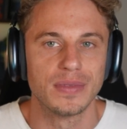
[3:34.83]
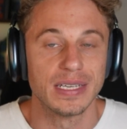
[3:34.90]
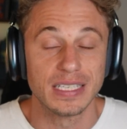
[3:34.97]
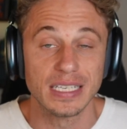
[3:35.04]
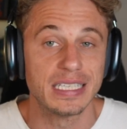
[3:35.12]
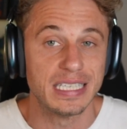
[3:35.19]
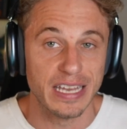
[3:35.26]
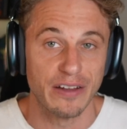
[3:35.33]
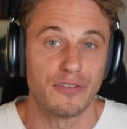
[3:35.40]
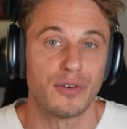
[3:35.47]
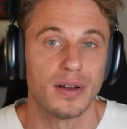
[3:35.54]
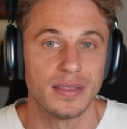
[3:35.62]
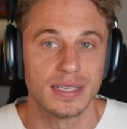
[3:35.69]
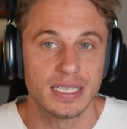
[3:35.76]
This is
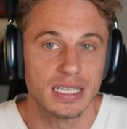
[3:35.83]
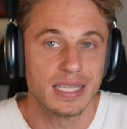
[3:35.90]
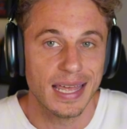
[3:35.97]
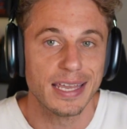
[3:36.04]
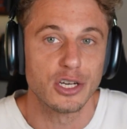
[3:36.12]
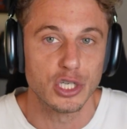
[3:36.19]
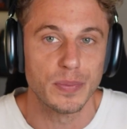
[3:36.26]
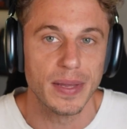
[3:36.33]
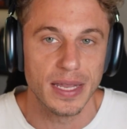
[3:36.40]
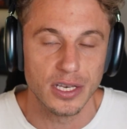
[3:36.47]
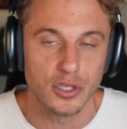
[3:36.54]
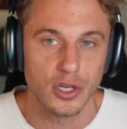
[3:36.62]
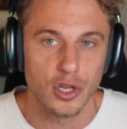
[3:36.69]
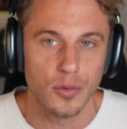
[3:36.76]
different. This is like you're
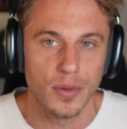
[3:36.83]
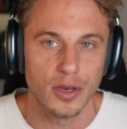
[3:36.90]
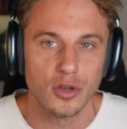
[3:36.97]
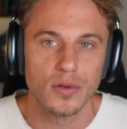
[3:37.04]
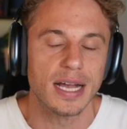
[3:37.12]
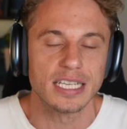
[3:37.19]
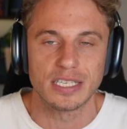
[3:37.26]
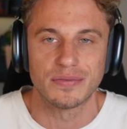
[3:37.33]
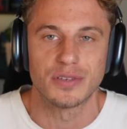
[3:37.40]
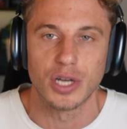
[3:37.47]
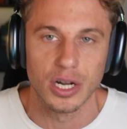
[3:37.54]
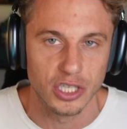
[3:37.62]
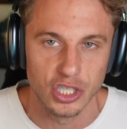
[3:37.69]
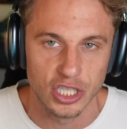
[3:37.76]
speaking to a human. You guys have
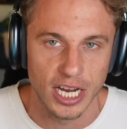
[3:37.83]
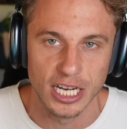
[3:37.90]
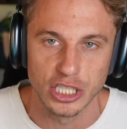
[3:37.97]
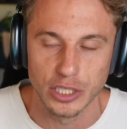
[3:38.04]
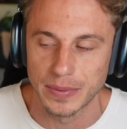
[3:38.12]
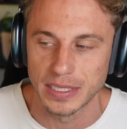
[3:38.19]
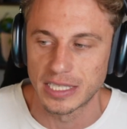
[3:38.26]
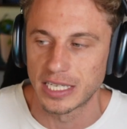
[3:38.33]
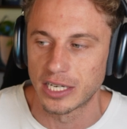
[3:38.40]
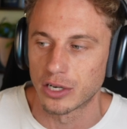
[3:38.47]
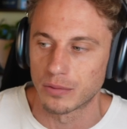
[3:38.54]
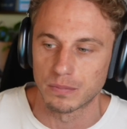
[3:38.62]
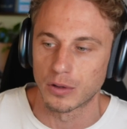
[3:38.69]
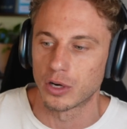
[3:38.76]
talked to ChatGPT
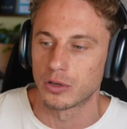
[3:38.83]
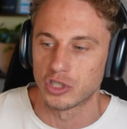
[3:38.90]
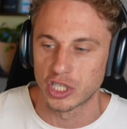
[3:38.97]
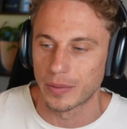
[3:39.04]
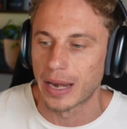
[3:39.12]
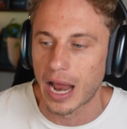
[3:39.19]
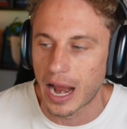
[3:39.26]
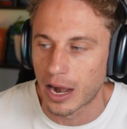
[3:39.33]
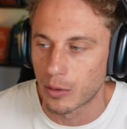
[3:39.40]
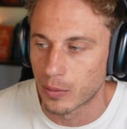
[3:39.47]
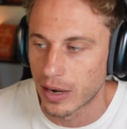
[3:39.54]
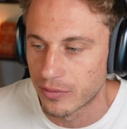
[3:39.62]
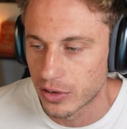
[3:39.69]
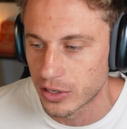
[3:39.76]
or Gemini or
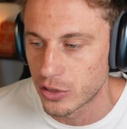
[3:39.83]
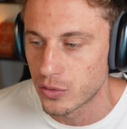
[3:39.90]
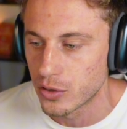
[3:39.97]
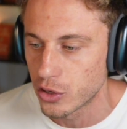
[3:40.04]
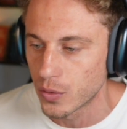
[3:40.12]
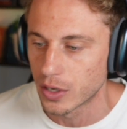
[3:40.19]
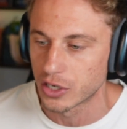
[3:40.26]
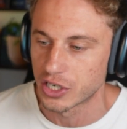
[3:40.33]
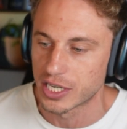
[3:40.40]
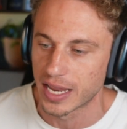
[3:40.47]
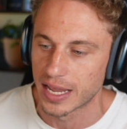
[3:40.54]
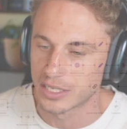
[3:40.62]
whatever. You understand.